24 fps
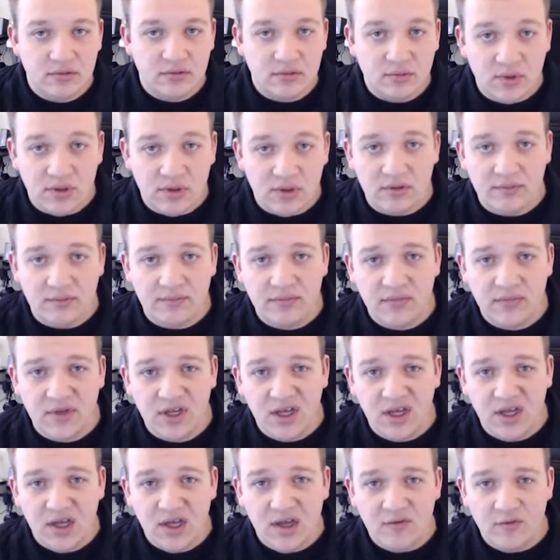Well,
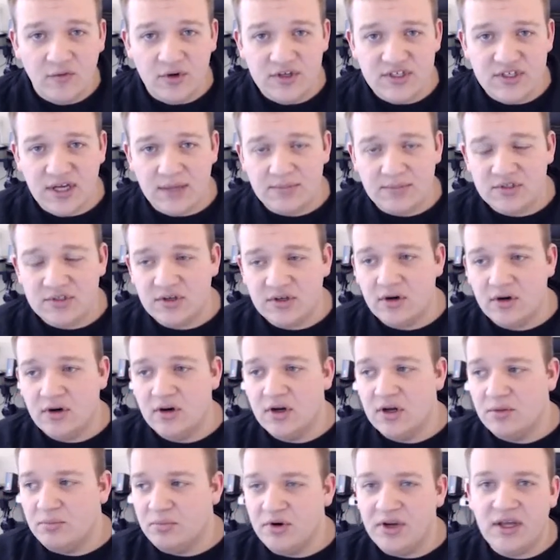voice apps are
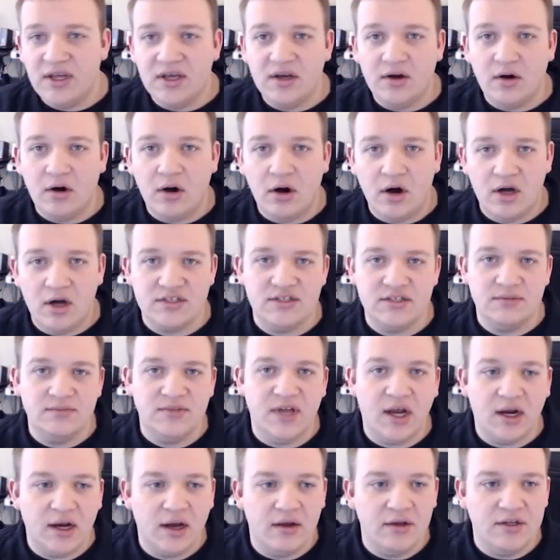a pretty awesome
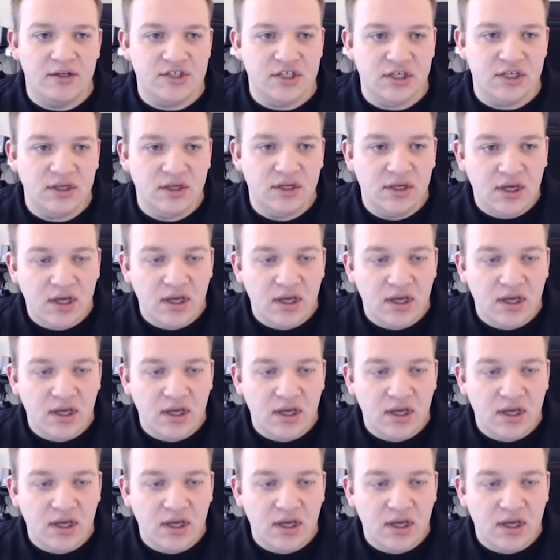technology,